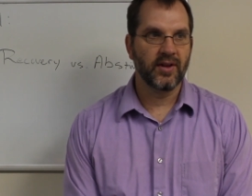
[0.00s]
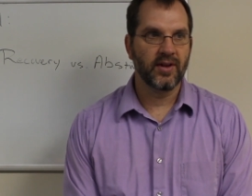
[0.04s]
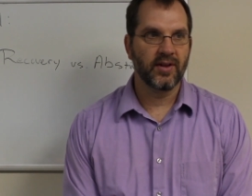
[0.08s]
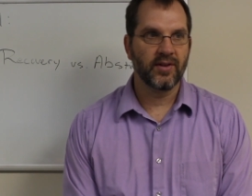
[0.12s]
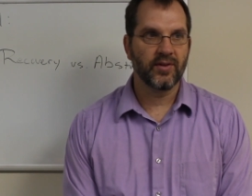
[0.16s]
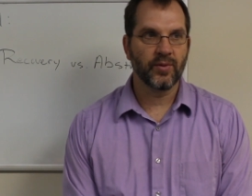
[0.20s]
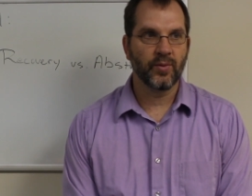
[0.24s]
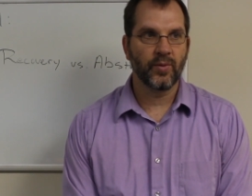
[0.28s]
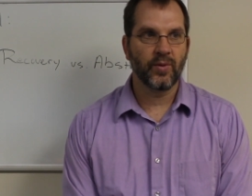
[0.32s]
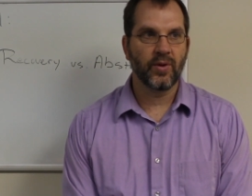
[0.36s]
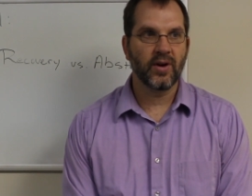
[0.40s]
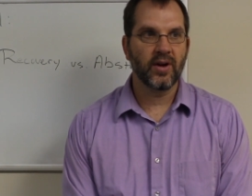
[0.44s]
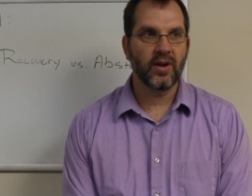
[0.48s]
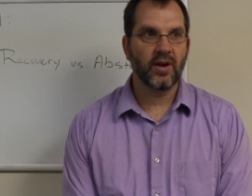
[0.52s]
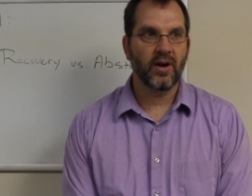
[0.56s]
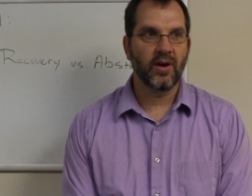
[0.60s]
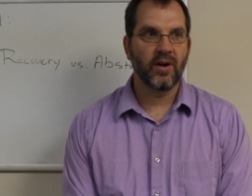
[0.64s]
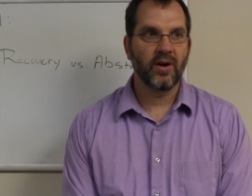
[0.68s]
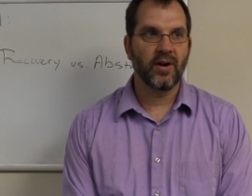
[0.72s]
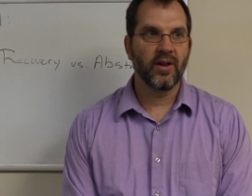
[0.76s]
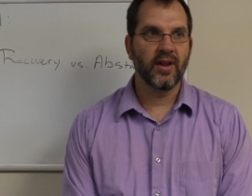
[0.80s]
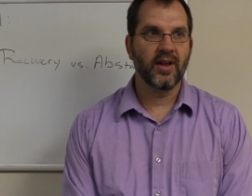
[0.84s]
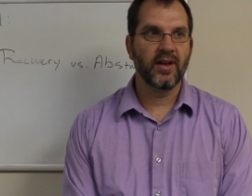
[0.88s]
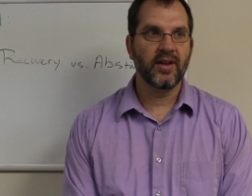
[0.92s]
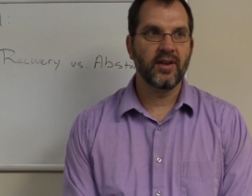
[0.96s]
is what
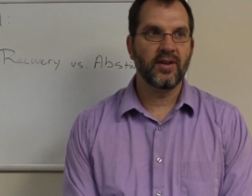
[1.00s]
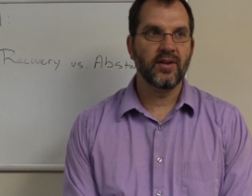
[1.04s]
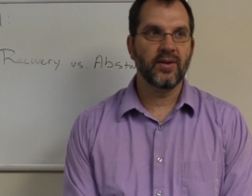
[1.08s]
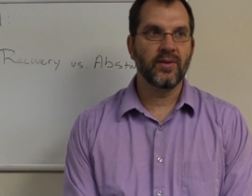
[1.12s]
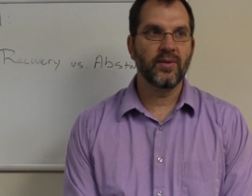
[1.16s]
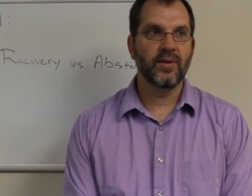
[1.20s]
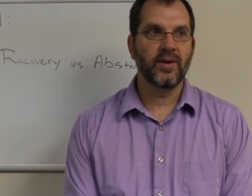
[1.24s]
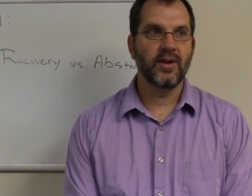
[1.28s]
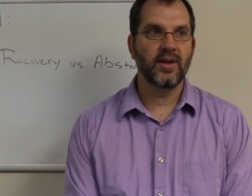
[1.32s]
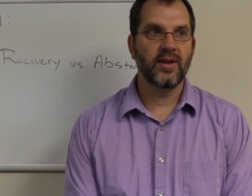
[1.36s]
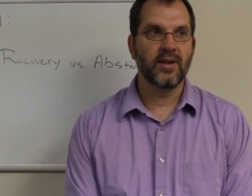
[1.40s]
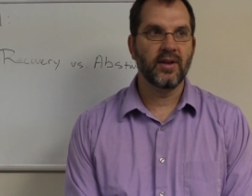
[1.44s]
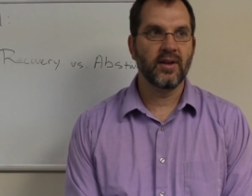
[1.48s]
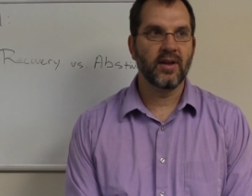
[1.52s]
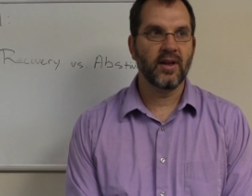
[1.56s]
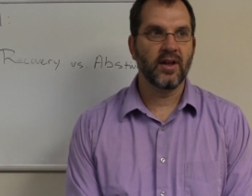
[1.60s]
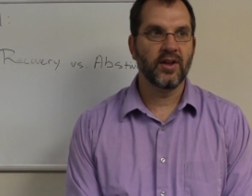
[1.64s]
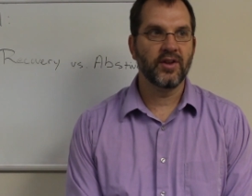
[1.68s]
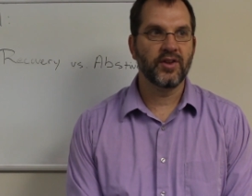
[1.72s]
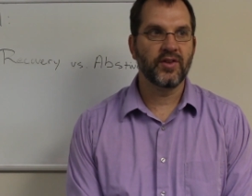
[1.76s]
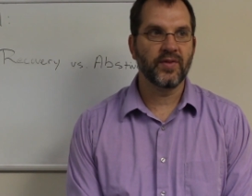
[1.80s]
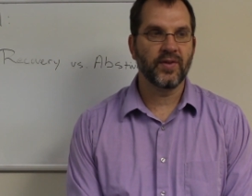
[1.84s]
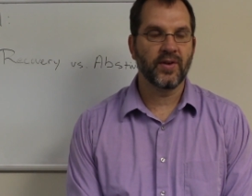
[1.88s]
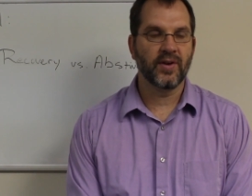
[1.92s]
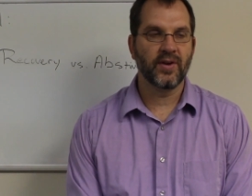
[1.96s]
are they doing
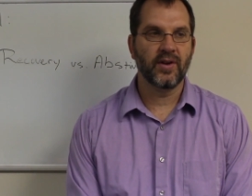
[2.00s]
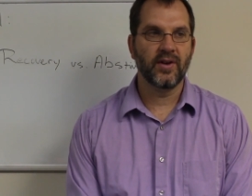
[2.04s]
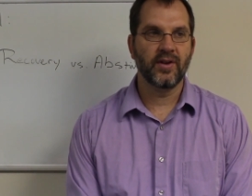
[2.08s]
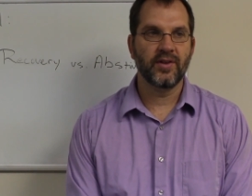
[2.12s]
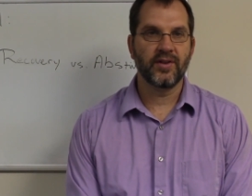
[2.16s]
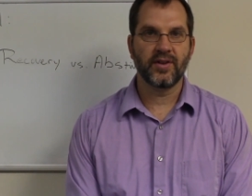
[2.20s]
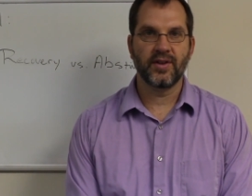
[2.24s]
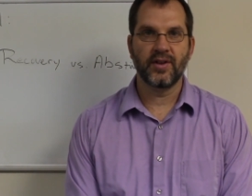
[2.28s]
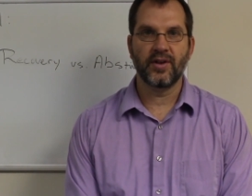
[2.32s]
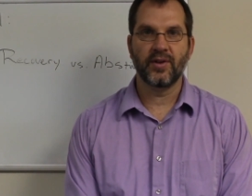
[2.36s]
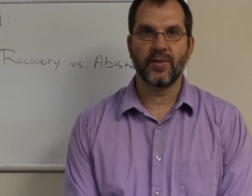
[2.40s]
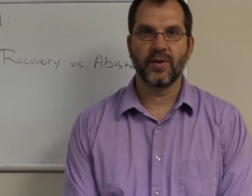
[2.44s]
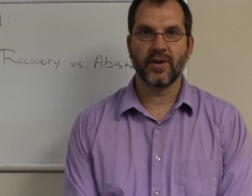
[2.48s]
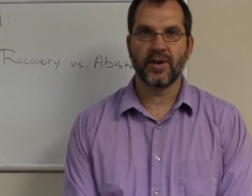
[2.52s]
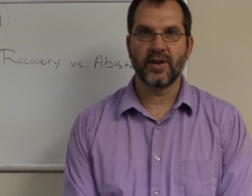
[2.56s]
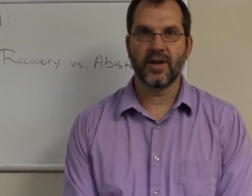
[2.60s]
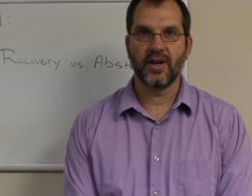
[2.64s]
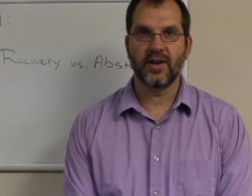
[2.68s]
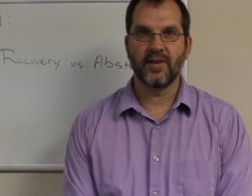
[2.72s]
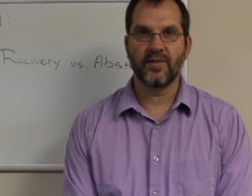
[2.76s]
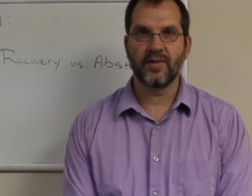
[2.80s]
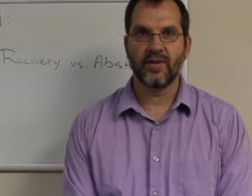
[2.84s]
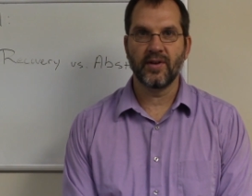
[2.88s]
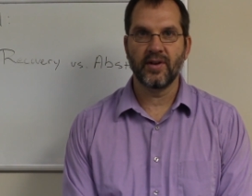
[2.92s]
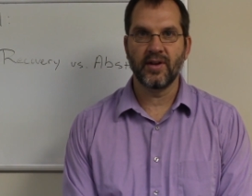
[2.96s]
as far as their
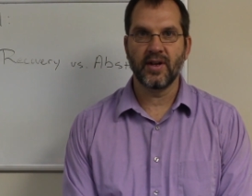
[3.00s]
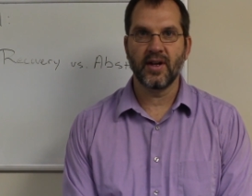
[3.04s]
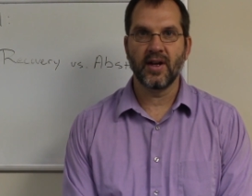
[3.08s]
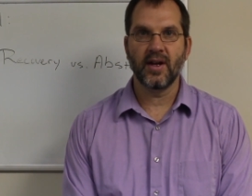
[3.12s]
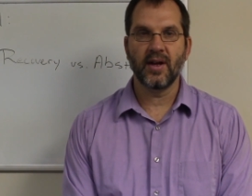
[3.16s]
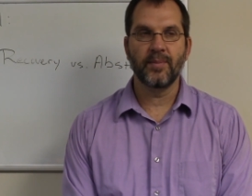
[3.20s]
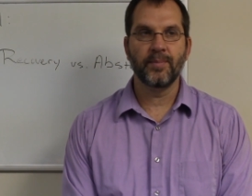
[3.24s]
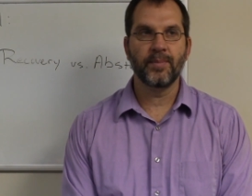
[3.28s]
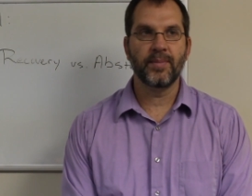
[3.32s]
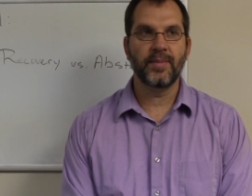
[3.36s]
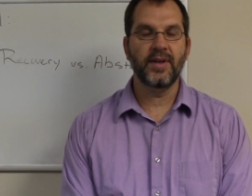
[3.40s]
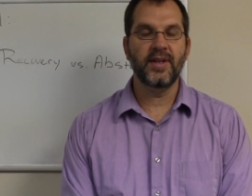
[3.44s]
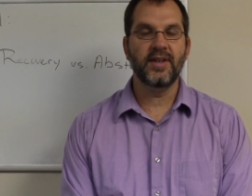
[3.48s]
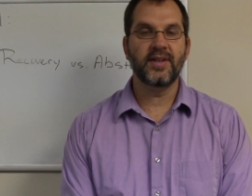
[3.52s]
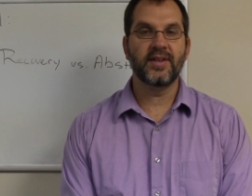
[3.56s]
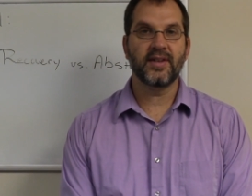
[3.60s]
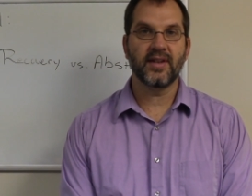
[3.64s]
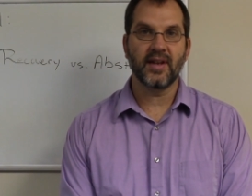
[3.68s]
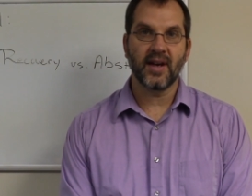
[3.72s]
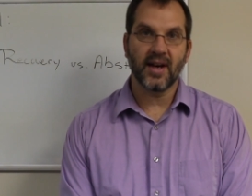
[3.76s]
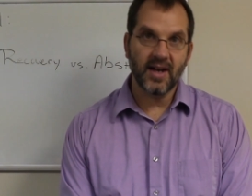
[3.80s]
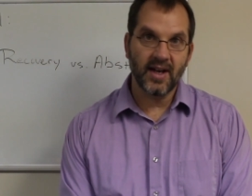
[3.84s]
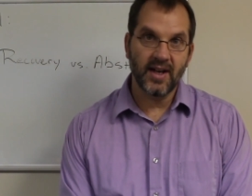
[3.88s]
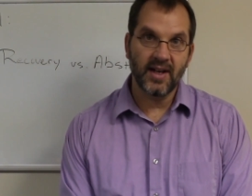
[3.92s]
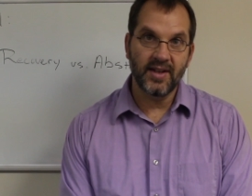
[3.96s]
recovery
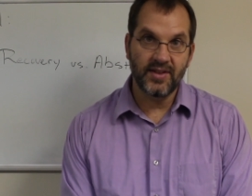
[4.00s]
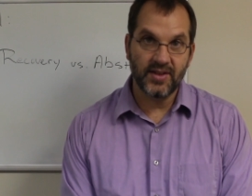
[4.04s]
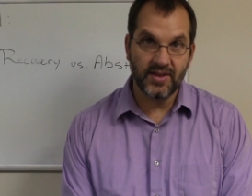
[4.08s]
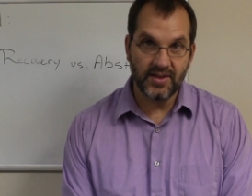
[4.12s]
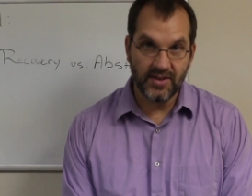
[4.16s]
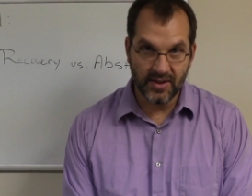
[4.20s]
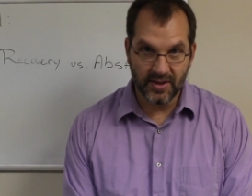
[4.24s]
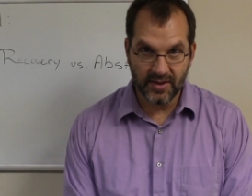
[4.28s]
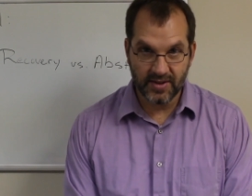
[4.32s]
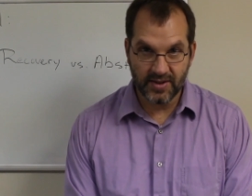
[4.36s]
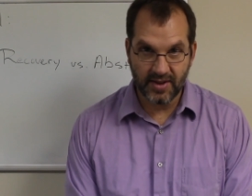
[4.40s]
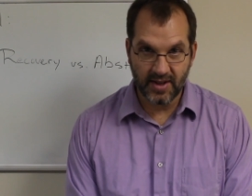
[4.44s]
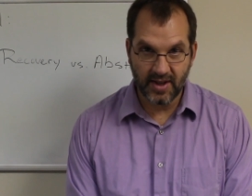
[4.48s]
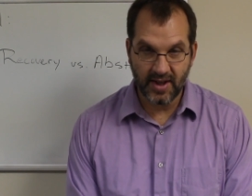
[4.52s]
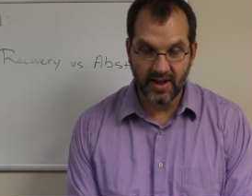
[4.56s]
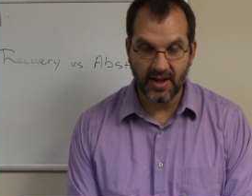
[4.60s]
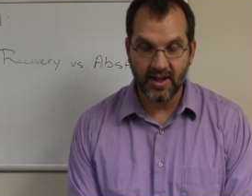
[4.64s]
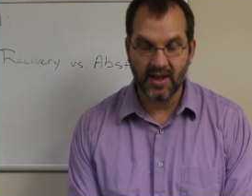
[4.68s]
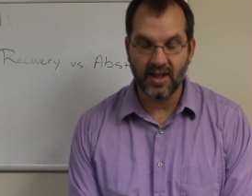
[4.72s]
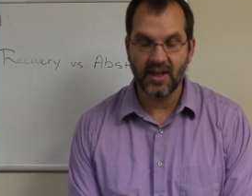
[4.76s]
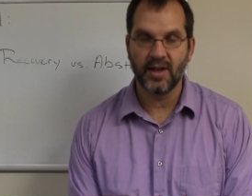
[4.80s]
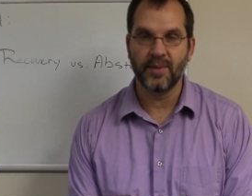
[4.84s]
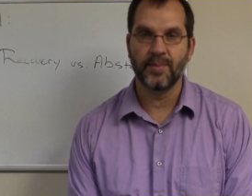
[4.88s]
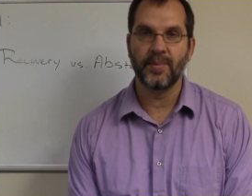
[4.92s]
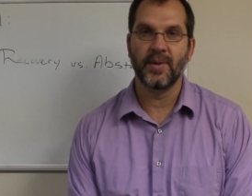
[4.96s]
besides just
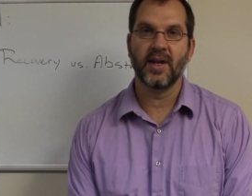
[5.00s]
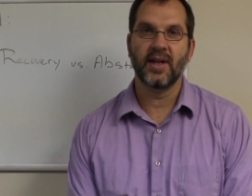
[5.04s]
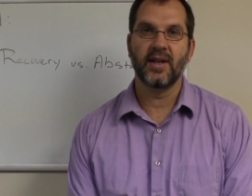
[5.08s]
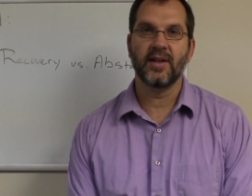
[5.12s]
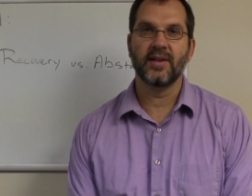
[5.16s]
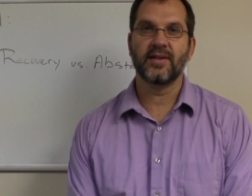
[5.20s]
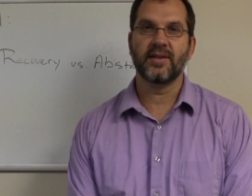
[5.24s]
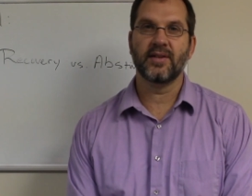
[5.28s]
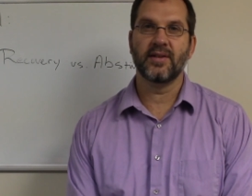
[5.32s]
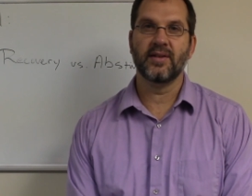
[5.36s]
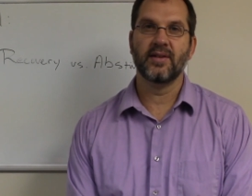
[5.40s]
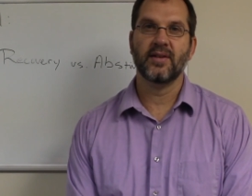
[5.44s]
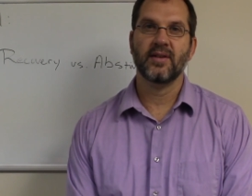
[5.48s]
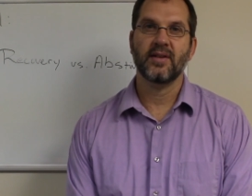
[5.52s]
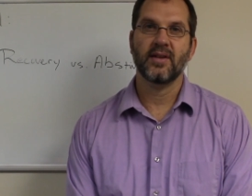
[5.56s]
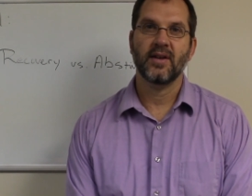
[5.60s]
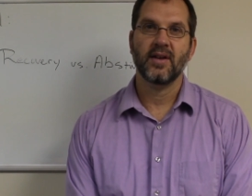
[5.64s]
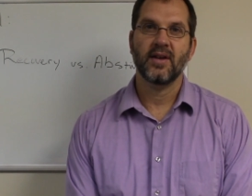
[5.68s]
taking a medicine.